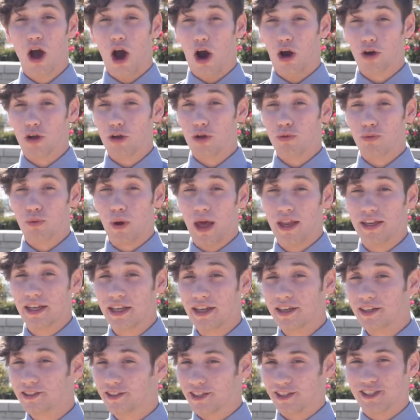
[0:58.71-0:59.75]
Are you
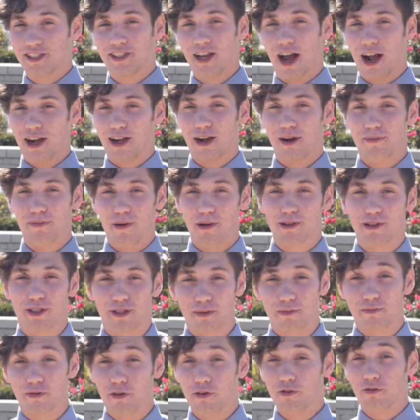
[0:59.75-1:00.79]
ready to stock up on
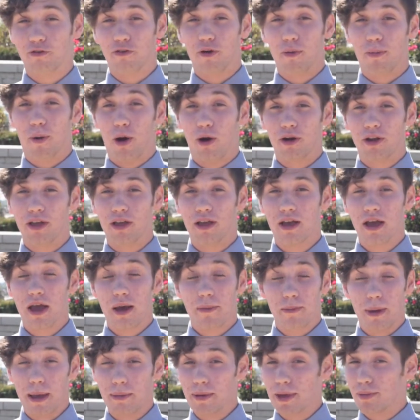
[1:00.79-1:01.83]
some food for a party?
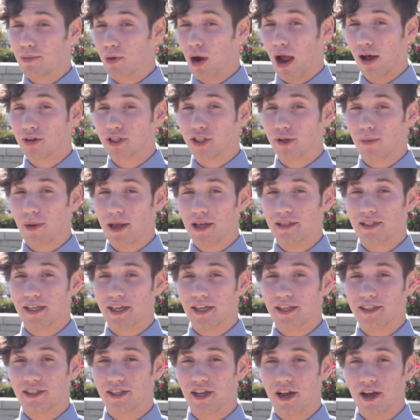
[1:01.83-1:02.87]
Maybe browse some
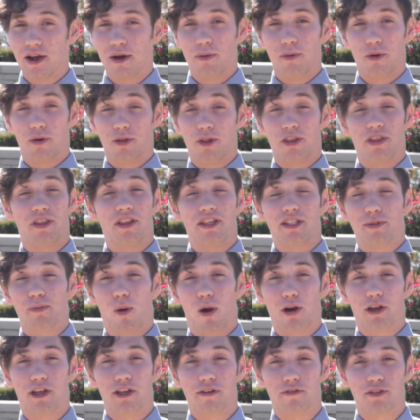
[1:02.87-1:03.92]
antiques? Well, then this
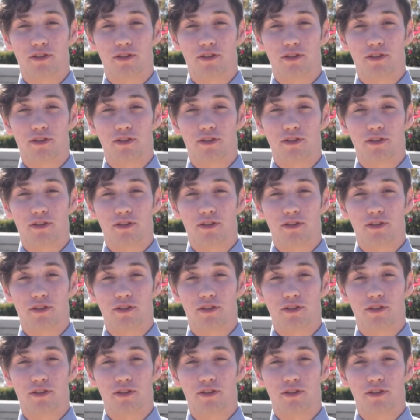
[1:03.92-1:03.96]
market